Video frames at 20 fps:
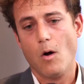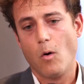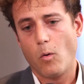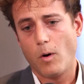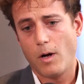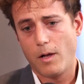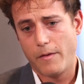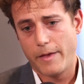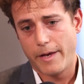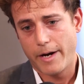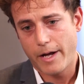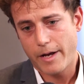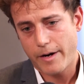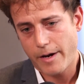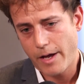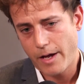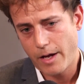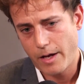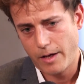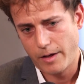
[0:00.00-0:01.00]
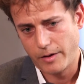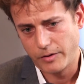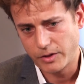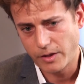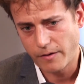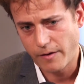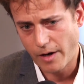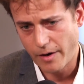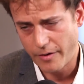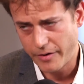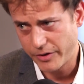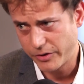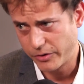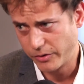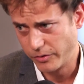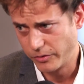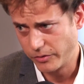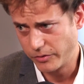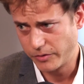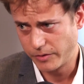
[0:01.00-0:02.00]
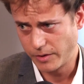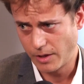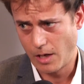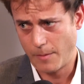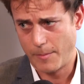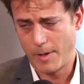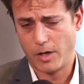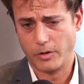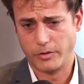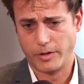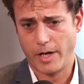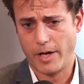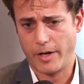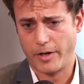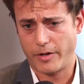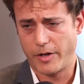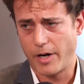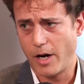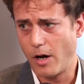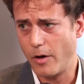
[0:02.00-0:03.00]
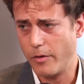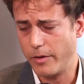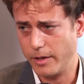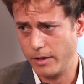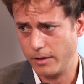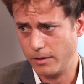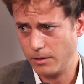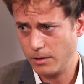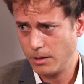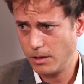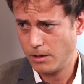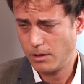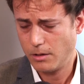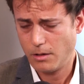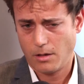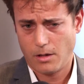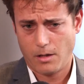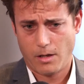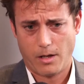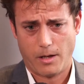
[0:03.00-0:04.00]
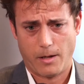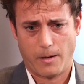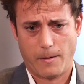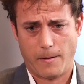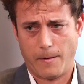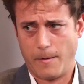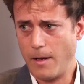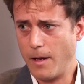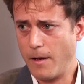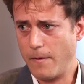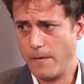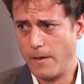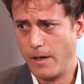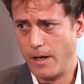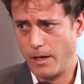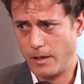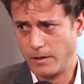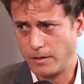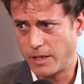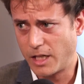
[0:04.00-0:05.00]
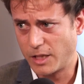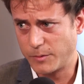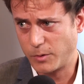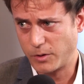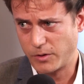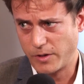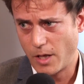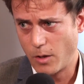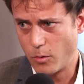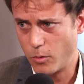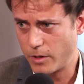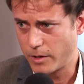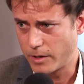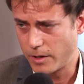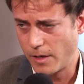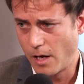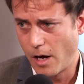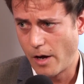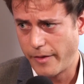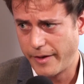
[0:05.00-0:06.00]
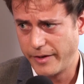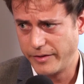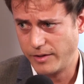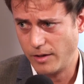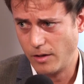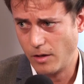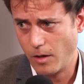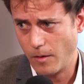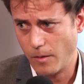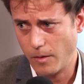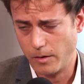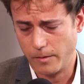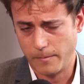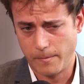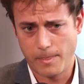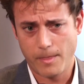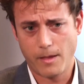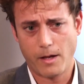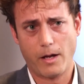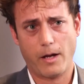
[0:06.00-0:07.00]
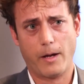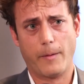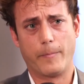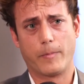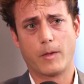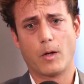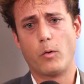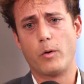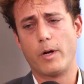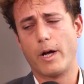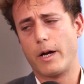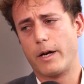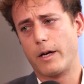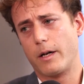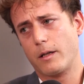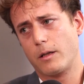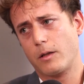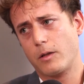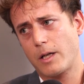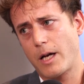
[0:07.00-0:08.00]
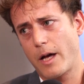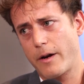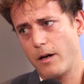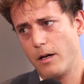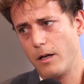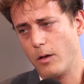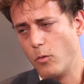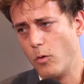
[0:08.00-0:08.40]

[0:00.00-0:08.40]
Well, there are uh, several reasons about uh, crowding uh, in the transport network nowadays in London. Um, we are currently